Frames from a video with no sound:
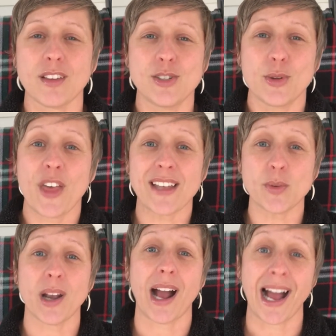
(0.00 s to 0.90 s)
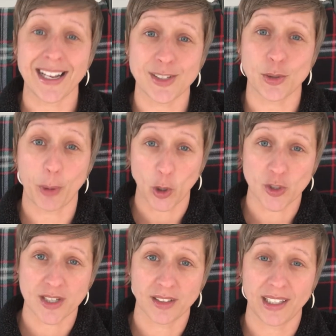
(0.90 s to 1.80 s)
So that's what I do
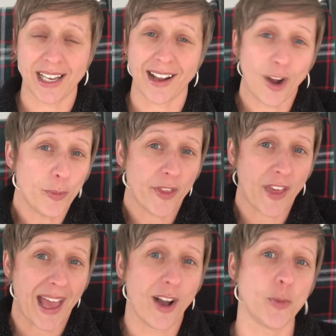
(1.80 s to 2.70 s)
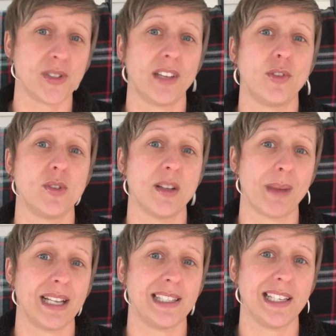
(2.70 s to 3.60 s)
personally, and I hope that that helps give you
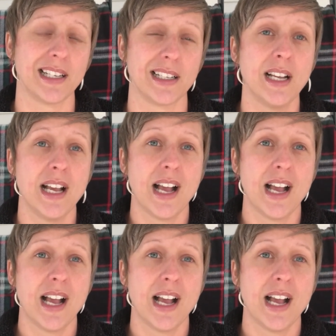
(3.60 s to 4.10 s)
some idea.